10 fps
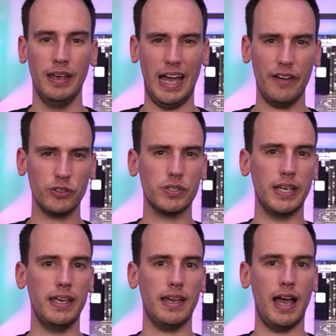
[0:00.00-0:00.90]
I have to
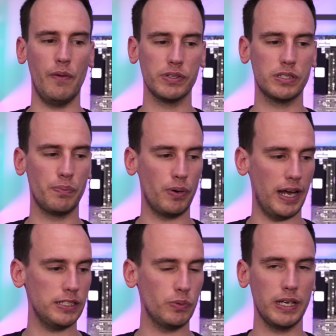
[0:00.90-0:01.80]
say, I was
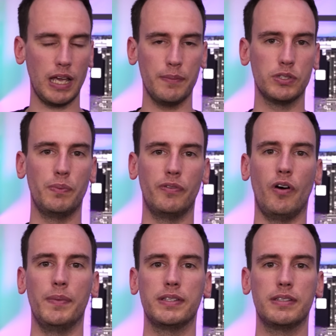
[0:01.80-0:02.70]
surprised when it comes to
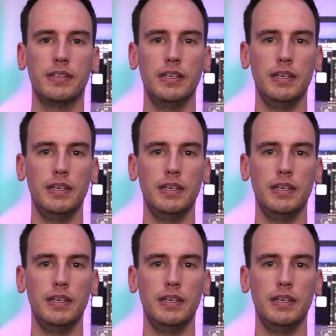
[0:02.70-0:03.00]
performance,